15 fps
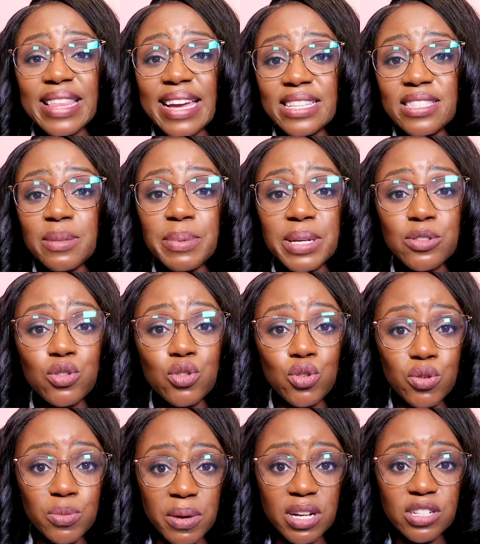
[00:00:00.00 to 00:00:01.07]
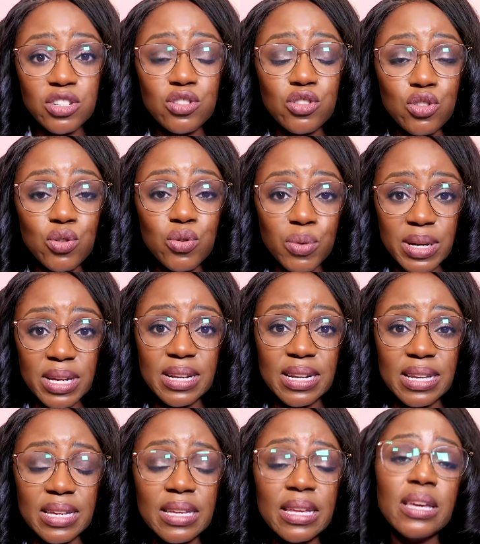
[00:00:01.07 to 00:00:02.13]
that it's a bit too much too
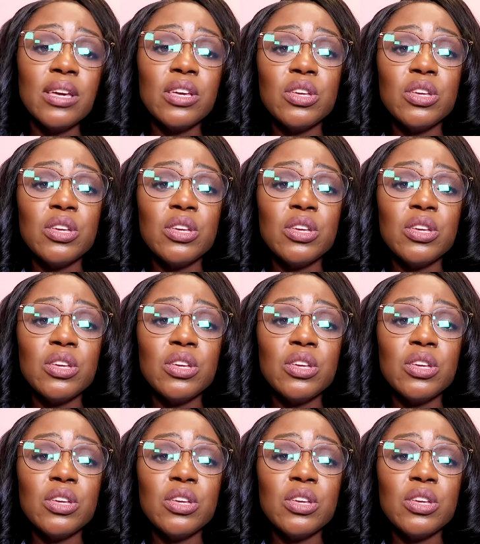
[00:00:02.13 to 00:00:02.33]
quickly,